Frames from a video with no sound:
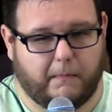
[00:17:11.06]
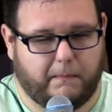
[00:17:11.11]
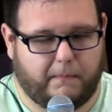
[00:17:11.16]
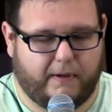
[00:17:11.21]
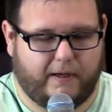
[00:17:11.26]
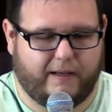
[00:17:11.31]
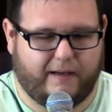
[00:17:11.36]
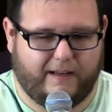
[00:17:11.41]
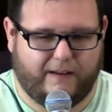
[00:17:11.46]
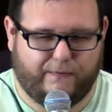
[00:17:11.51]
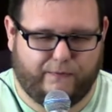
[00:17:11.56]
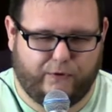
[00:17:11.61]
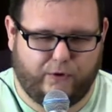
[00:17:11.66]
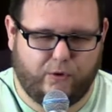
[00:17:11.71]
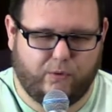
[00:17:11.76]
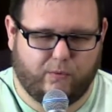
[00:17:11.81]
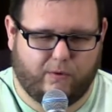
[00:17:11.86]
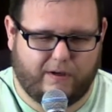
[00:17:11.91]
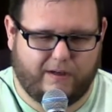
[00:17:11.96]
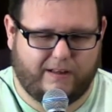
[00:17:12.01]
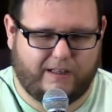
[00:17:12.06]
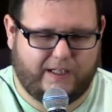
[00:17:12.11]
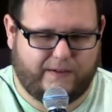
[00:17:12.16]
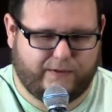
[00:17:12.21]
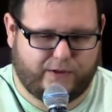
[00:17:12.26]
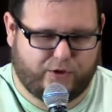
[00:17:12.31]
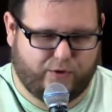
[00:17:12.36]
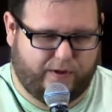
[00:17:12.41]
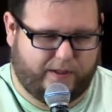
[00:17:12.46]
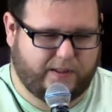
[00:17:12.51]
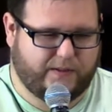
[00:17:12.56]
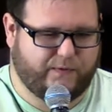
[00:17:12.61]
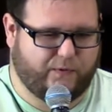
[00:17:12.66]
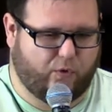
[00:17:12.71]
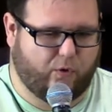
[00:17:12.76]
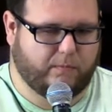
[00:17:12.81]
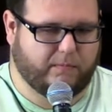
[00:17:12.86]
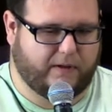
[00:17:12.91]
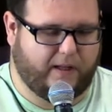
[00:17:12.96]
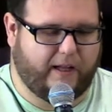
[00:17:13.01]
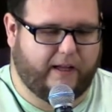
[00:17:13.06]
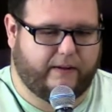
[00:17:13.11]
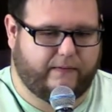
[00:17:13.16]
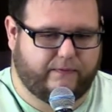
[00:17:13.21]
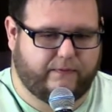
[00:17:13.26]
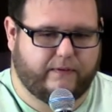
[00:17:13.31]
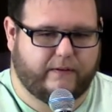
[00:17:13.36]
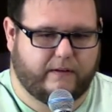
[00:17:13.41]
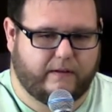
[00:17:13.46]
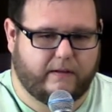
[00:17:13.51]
But if you want to live a transformed life,